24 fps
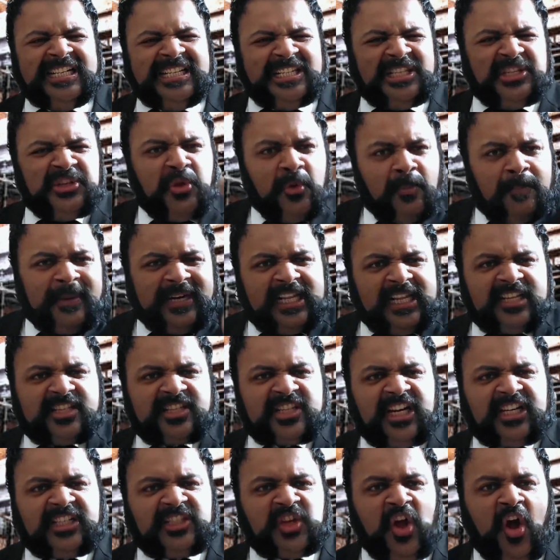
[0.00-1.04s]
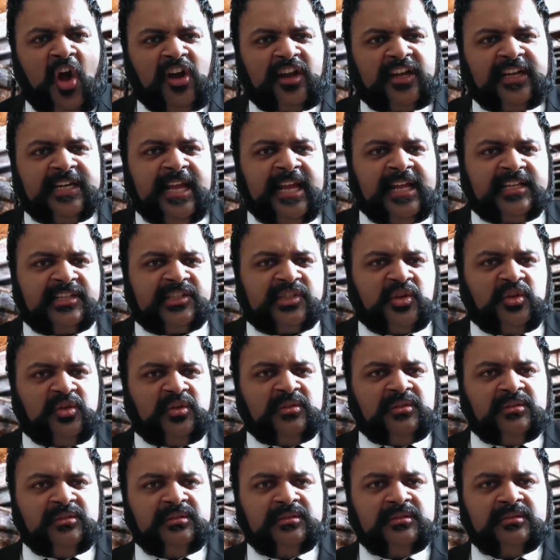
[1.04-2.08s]
You better start talking,
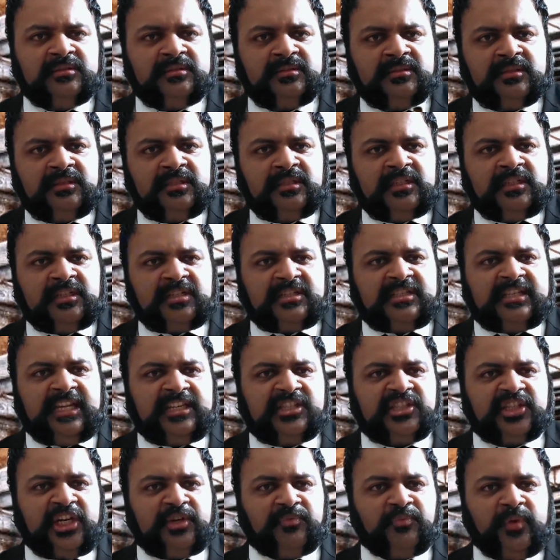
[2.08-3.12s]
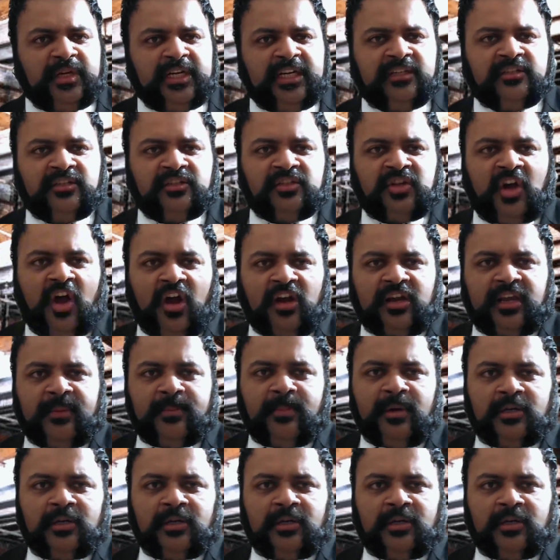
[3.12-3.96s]
asshole. Because there's shit we need to talk